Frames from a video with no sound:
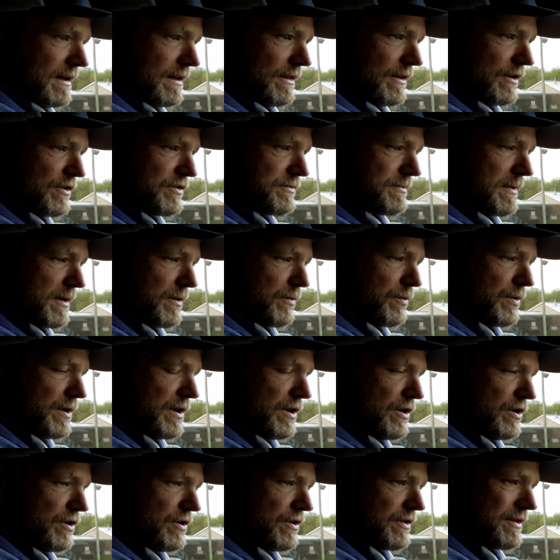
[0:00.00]
there's my
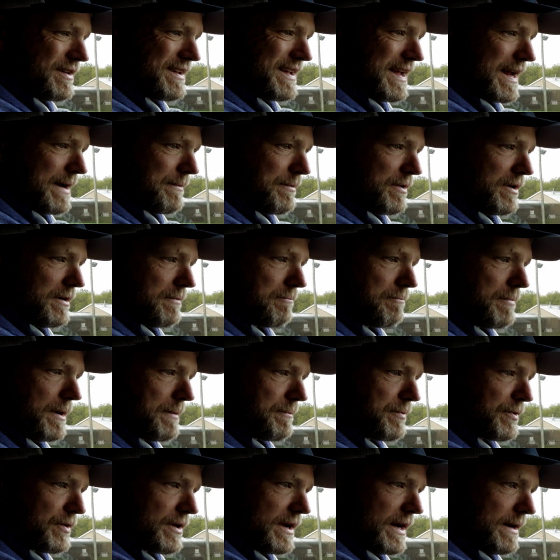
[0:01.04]
rear camera,
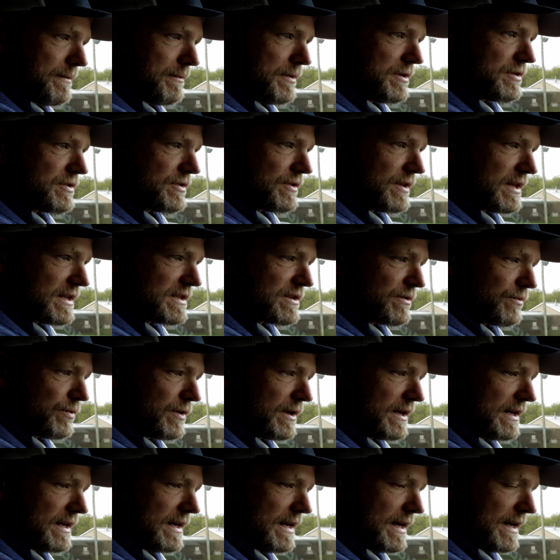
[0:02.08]
bumper camera. So that's a
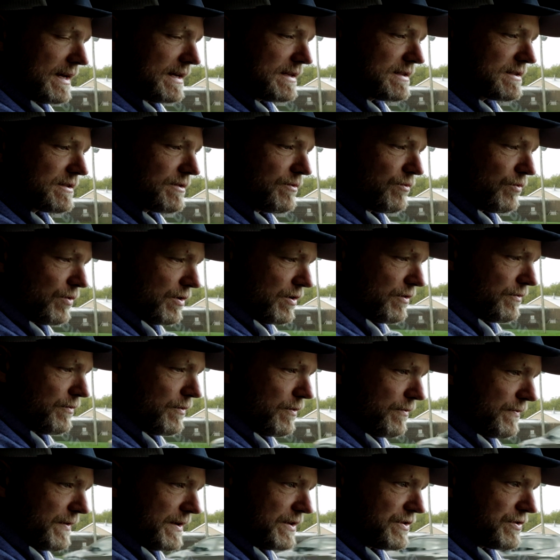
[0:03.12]
really nice,
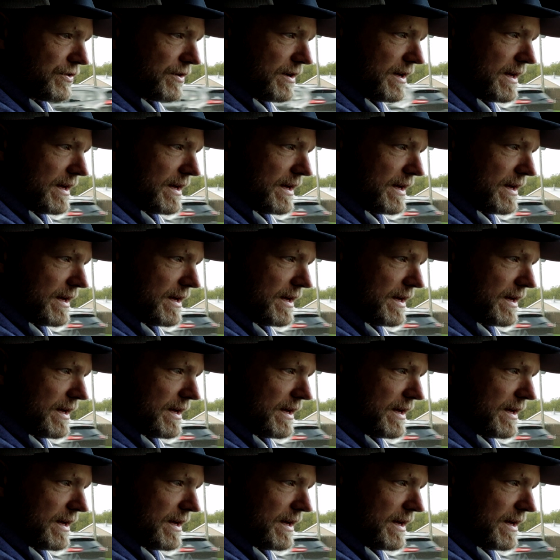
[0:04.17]
wonderful feature to